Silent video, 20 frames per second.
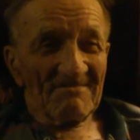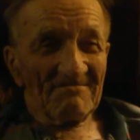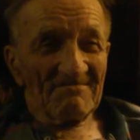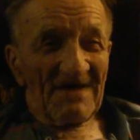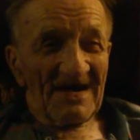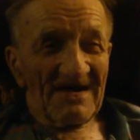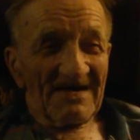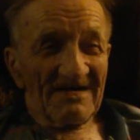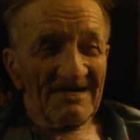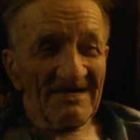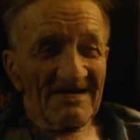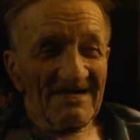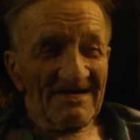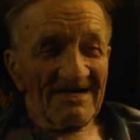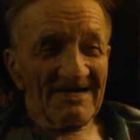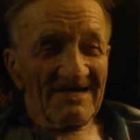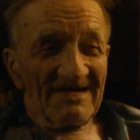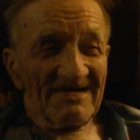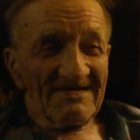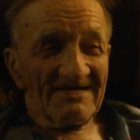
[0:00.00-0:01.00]
But
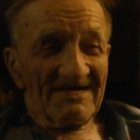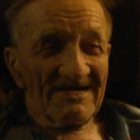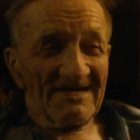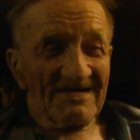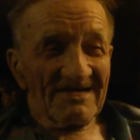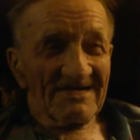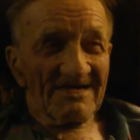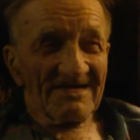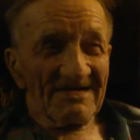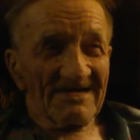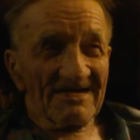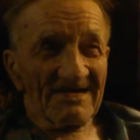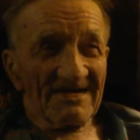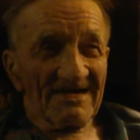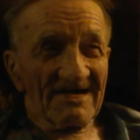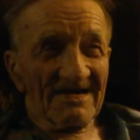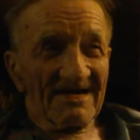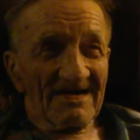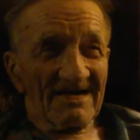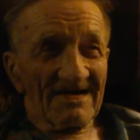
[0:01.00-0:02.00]
in
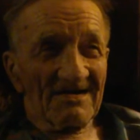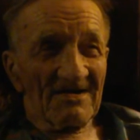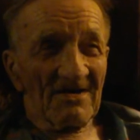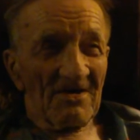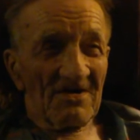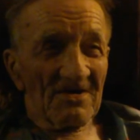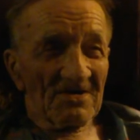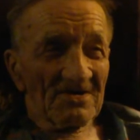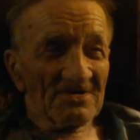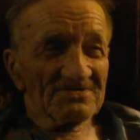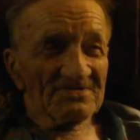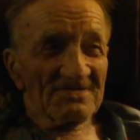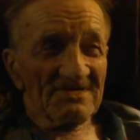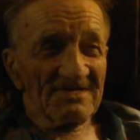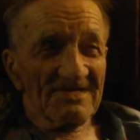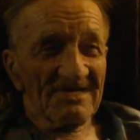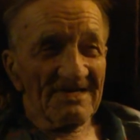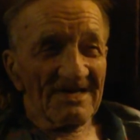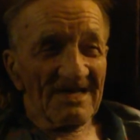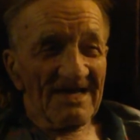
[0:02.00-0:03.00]
August,
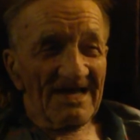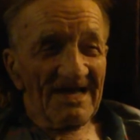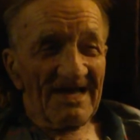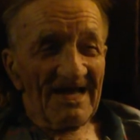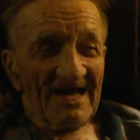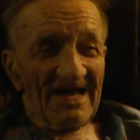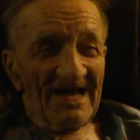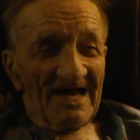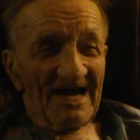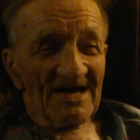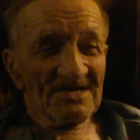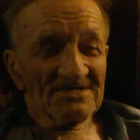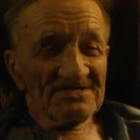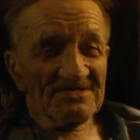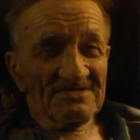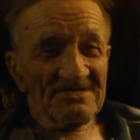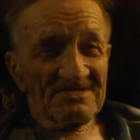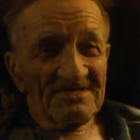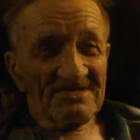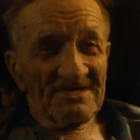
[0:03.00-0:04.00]
and I was
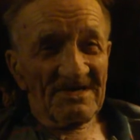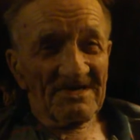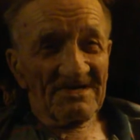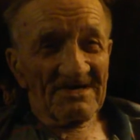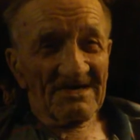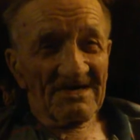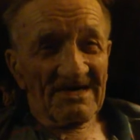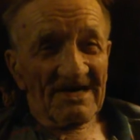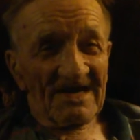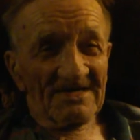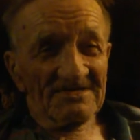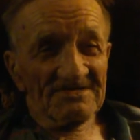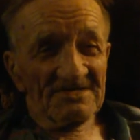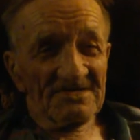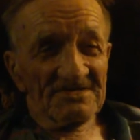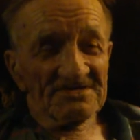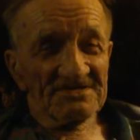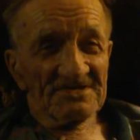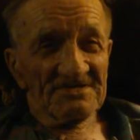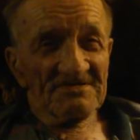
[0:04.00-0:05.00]

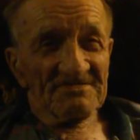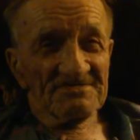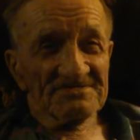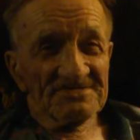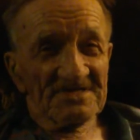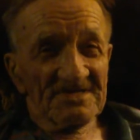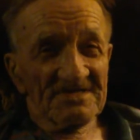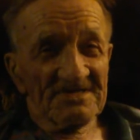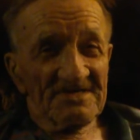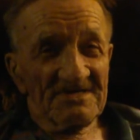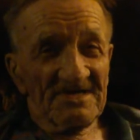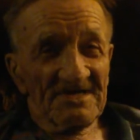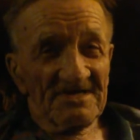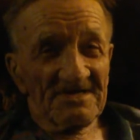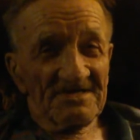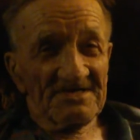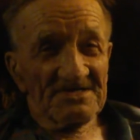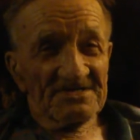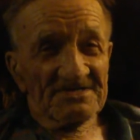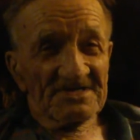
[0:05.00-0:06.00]
in service at
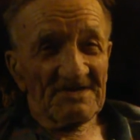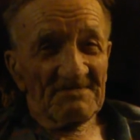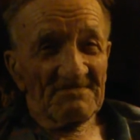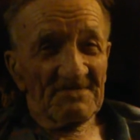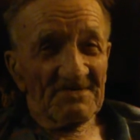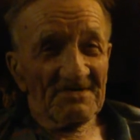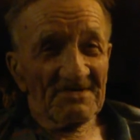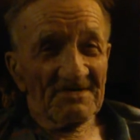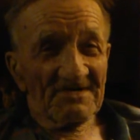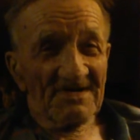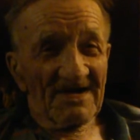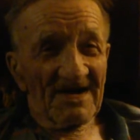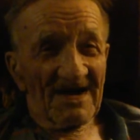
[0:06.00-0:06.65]
December.